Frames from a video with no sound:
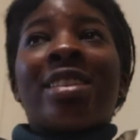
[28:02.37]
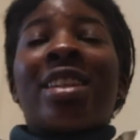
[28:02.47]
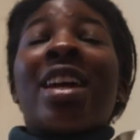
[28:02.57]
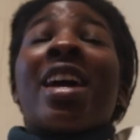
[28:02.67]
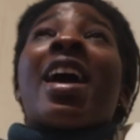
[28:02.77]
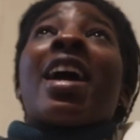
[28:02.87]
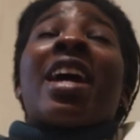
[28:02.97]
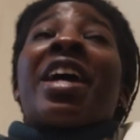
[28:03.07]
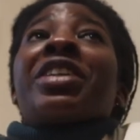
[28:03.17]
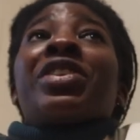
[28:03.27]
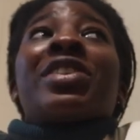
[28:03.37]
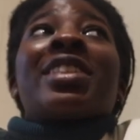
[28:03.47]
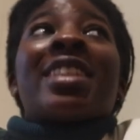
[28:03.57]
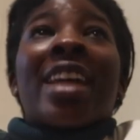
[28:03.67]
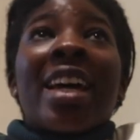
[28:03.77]
season and i
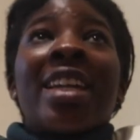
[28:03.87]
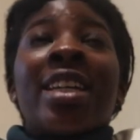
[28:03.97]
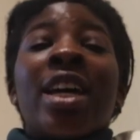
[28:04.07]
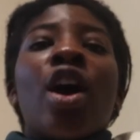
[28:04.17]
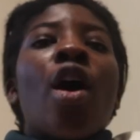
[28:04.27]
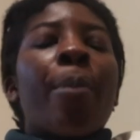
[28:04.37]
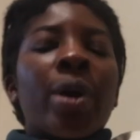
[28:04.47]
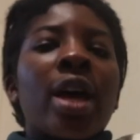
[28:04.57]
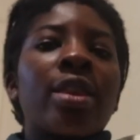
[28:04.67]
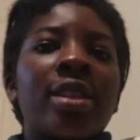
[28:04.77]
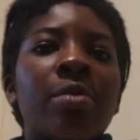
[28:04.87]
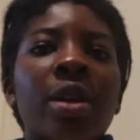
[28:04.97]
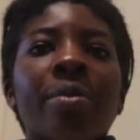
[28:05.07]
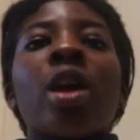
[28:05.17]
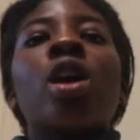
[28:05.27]
understand but at the same
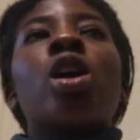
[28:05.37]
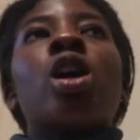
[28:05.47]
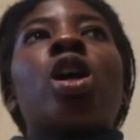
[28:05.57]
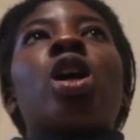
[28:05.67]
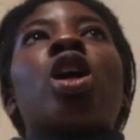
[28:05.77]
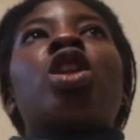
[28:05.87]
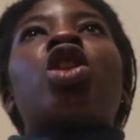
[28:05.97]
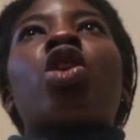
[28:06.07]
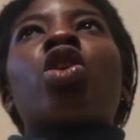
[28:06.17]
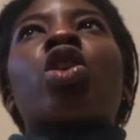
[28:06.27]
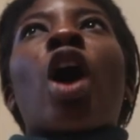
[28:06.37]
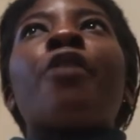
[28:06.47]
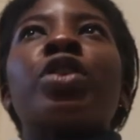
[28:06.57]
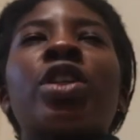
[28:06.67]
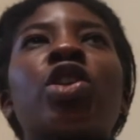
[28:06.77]
time the
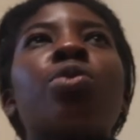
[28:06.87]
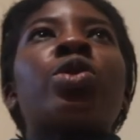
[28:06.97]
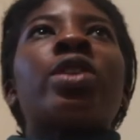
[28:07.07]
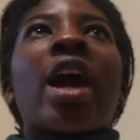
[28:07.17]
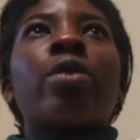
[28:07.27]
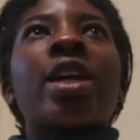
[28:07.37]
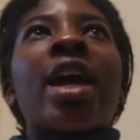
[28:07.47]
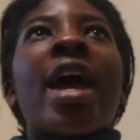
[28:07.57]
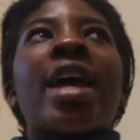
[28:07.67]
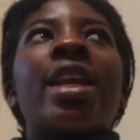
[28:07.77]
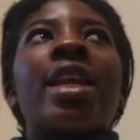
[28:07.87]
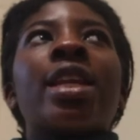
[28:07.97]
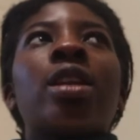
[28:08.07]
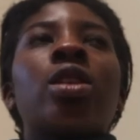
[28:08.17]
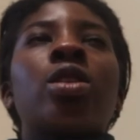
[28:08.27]
conversations between harry
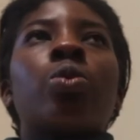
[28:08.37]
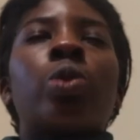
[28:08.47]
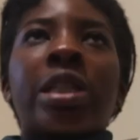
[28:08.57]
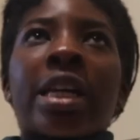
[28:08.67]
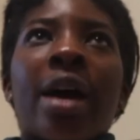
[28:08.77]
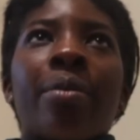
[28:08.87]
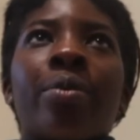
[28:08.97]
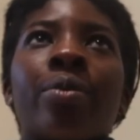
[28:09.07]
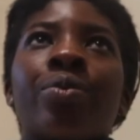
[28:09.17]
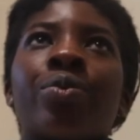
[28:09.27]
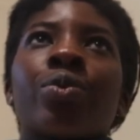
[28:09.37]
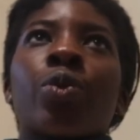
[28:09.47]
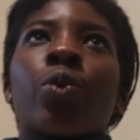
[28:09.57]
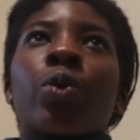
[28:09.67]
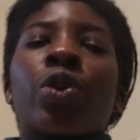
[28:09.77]
and william
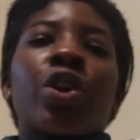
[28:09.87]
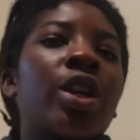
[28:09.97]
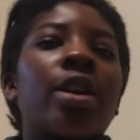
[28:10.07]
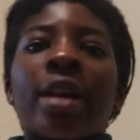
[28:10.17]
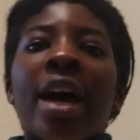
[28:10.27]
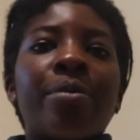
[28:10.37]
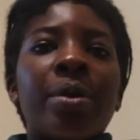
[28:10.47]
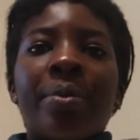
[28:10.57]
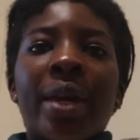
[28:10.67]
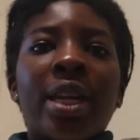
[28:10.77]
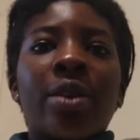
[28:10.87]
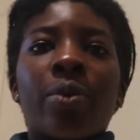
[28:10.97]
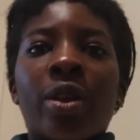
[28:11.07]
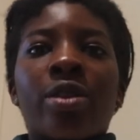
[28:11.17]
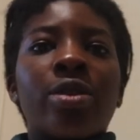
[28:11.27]
could not have been made
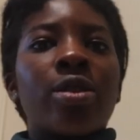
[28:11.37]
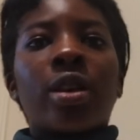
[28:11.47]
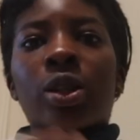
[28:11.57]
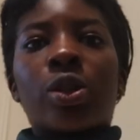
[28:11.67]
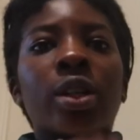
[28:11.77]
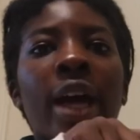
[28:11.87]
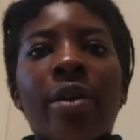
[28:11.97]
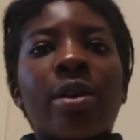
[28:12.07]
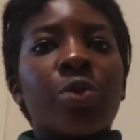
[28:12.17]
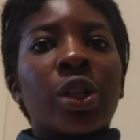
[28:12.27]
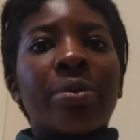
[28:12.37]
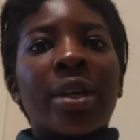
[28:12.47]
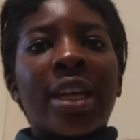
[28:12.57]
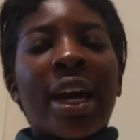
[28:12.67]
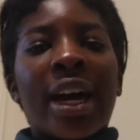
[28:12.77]
with the little harry and william
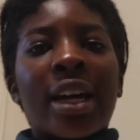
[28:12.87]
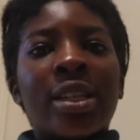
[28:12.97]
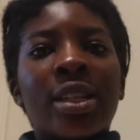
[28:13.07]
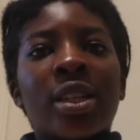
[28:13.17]
that they had